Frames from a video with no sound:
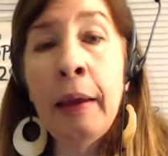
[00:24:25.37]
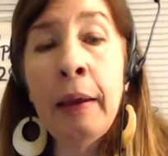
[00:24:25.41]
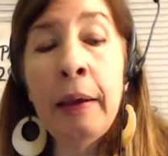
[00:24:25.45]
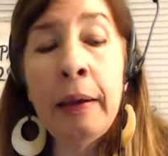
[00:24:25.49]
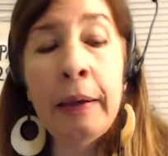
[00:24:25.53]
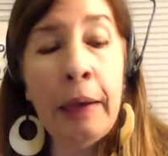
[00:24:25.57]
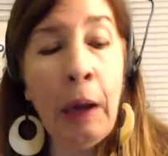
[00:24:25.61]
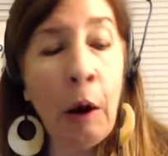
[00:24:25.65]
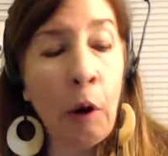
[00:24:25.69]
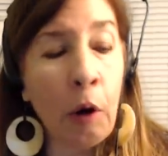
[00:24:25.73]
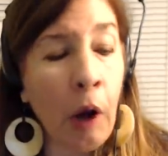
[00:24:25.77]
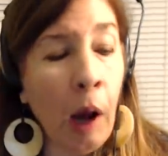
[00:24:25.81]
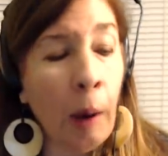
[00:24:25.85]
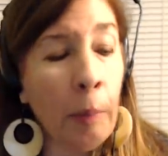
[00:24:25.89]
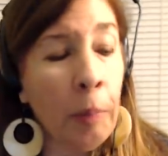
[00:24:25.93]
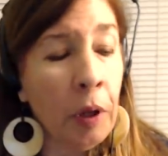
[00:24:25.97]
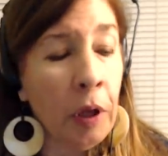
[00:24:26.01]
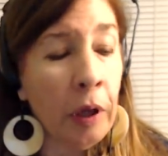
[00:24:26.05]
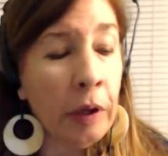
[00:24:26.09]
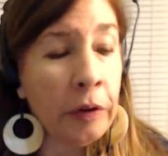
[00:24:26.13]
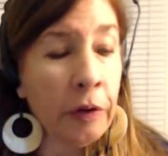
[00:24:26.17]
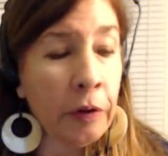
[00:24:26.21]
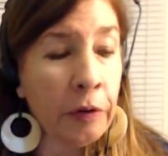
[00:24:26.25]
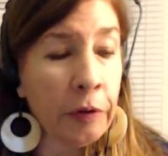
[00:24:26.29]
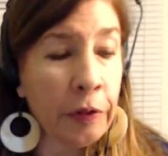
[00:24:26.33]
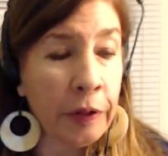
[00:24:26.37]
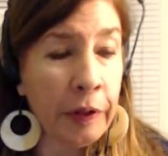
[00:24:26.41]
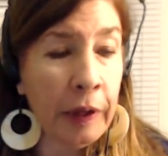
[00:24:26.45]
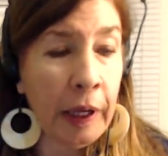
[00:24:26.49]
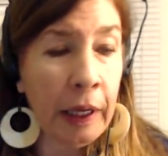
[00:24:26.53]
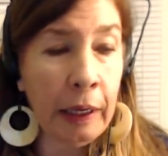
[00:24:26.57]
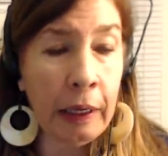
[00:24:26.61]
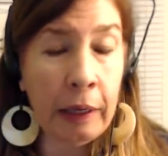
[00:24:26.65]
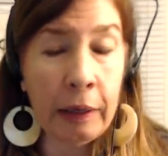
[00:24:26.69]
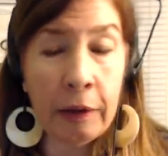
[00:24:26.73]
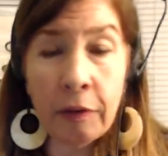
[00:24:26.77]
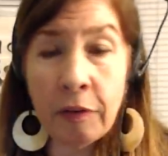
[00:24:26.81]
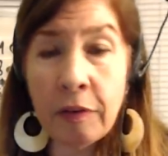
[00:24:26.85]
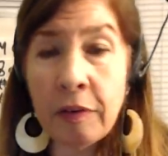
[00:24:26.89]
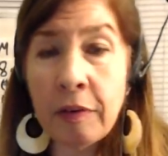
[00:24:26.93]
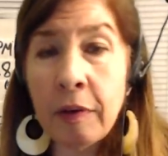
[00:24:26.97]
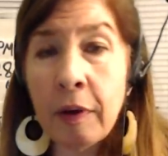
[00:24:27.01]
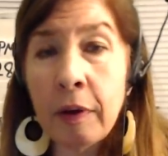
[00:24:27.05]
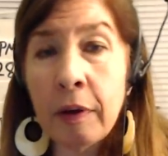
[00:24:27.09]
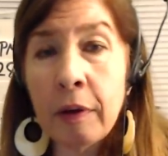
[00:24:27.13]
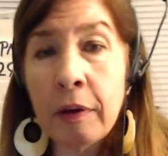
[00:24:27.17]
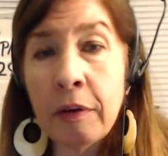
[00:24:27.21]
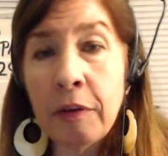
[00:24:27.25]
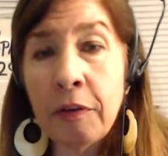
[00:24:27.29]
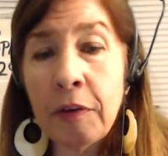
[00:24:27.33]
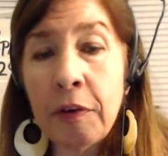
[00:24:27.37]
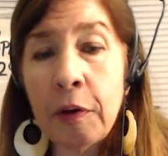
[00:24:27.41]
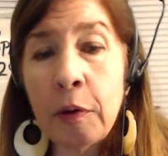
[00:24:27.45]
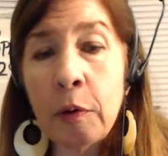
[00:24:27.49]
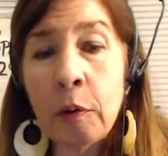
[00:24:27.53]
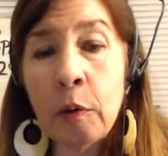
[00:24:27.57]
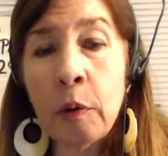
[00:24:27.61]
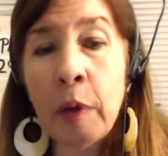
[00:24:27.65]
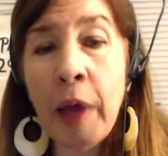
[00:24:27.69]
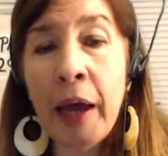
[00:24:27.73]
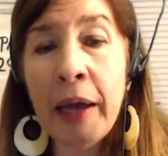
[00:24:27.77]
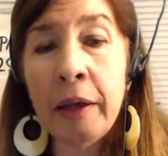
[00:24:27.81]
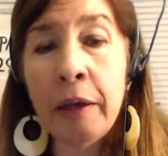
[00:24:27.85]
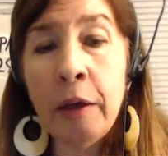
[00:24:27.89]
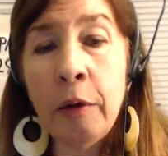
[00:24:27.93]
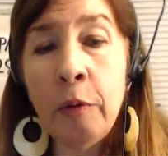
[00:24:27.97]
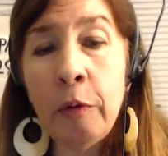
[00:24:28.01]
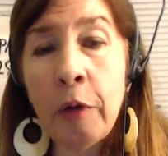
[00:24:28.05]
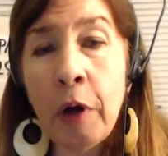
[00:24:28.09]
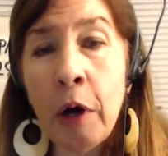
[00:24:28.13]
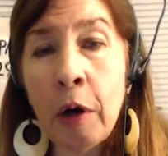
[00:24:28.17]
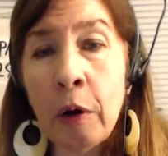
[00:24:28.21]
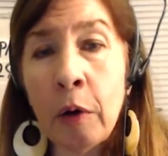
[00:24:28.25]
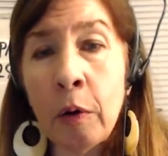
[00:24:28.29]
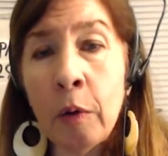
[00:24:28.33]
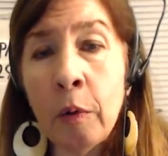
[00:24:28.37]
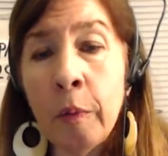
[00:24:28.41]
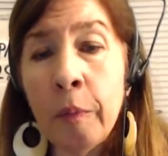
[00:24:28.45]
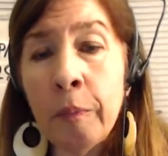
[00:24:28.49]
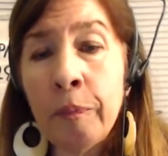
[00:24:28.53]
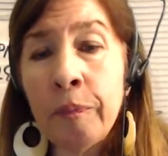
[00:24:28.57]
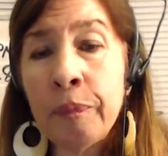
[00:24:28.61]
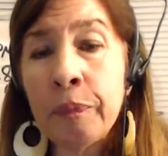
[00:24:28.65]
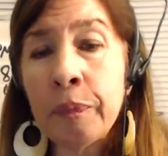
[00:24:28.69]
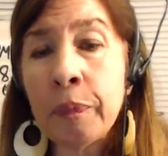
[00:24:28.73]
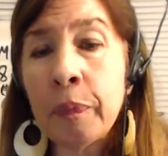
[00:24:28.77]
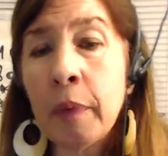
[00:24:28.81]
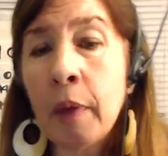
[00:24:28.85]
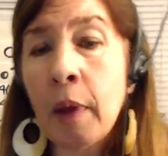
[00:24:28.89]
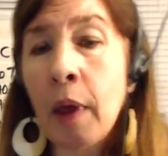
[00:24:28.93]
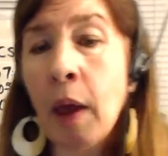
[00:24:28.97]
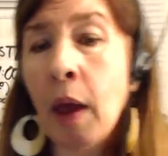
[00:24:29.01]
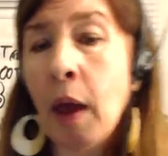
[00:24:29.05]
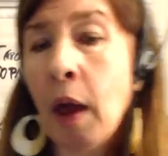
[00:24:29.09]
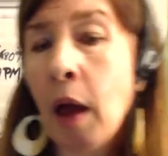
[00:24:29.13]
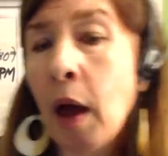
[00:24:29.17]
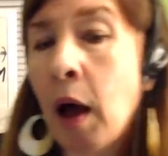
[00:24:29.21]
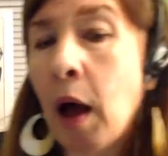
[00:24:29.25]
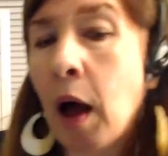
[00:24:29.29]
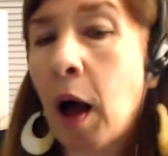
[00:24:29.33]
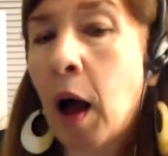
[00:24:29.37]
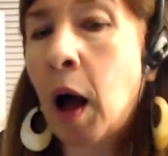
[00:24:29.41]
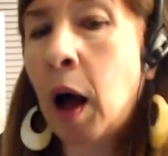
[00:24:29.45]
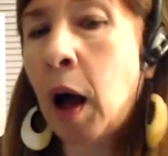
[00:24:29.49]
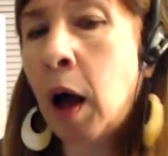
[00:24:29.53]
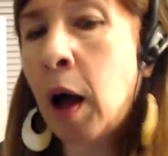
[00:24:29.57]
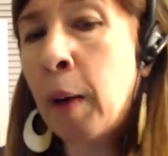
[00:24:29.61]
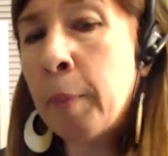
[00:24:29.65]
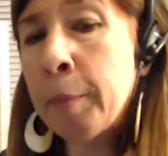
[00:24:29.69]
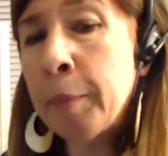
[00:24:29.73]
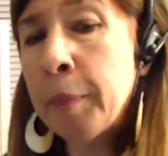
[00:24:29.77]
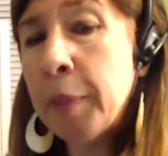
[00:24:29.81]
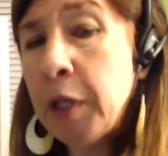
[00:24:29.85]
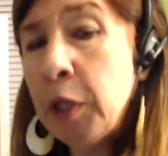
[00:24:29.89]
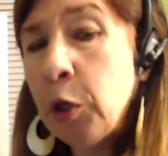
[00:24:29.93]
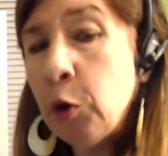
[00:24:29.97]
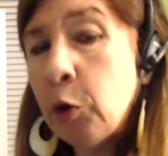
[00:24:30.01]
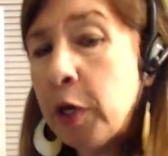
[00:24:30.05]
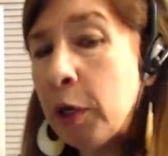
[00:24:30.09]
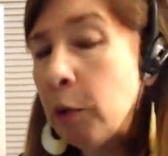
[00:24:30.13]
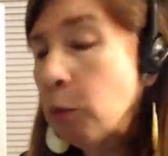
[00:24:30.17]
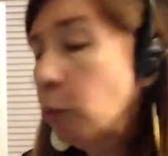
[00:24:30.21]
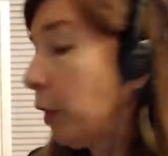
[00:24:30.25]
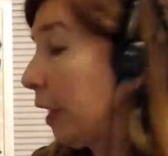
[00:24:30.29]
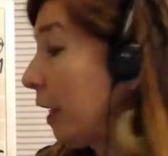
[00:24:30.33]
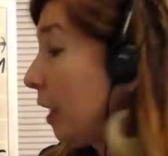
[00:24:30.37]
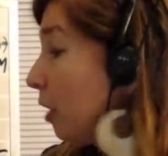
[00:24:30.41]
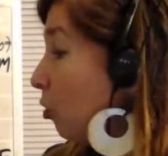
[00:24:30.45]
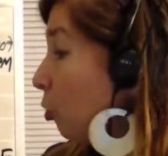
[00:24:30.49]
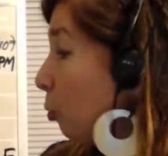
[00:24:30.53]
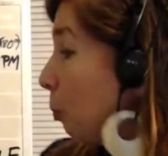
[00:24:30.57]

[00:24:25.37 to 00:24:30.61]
Now, a couple other things to let you know. Um, you can reach